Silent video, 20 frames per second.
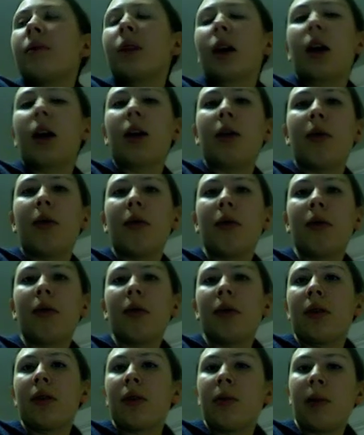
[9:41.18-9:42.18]
of
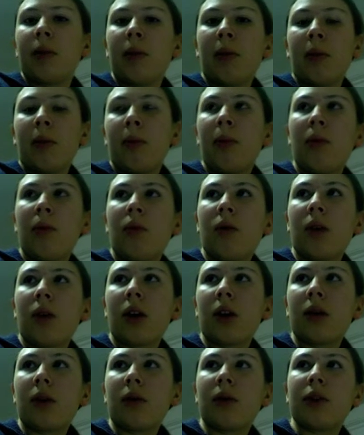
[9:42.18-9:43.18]
people
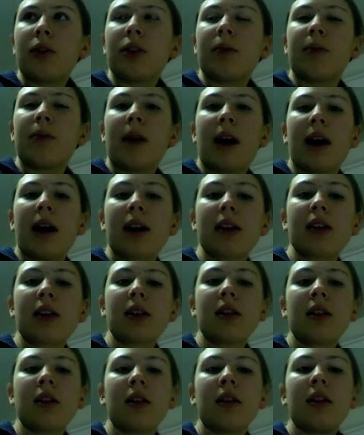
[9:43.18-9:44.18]
born, which
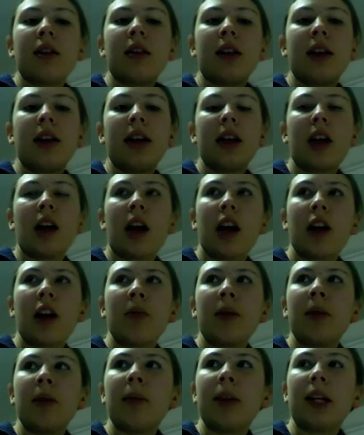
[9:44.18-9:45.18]
impacts the
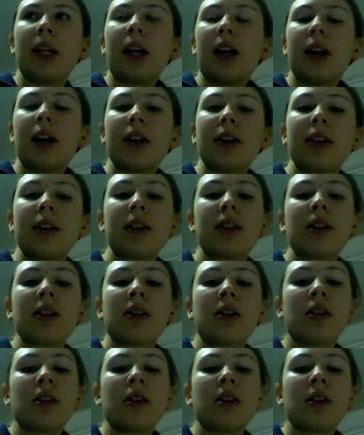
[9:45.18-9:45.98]
economy because,